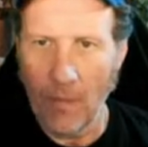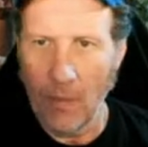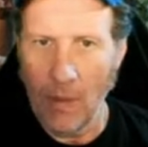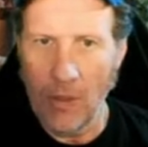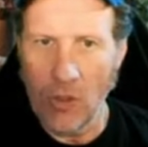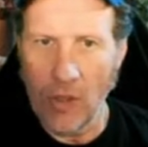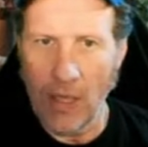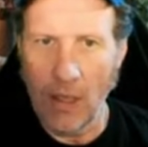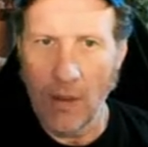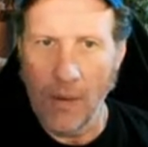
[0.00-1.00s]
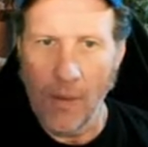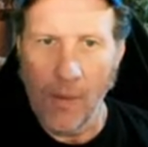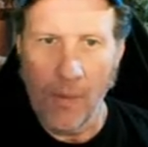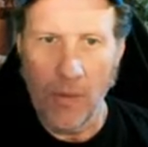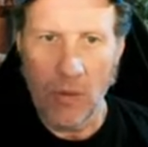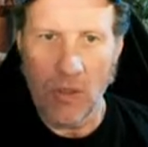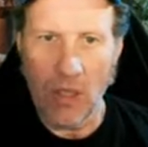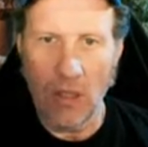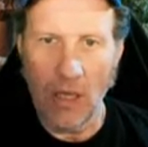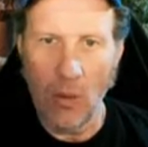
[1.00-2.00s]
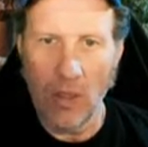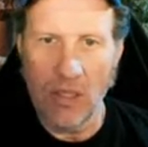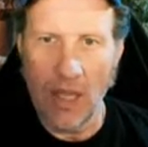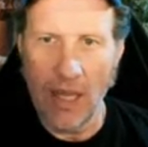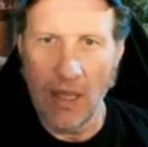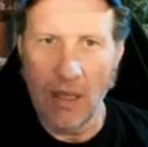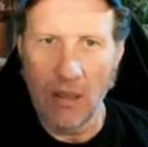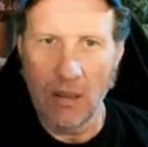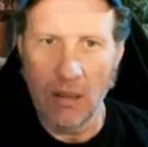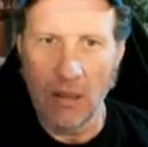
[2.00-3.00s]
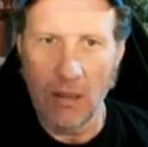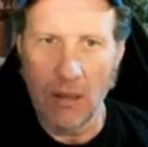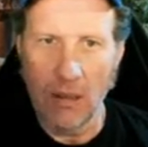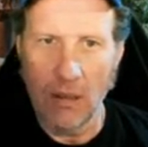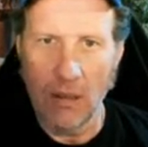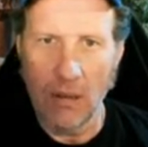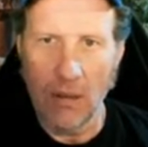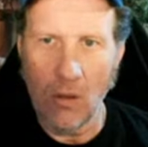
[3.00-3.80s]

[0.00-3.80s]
Remember the trick? You're supposed to click on what's there, go to